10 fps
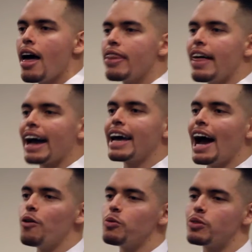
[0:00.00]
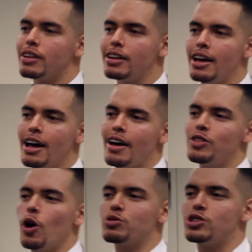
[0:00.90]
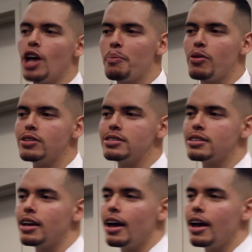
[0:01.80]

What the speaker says: That count, those numbers,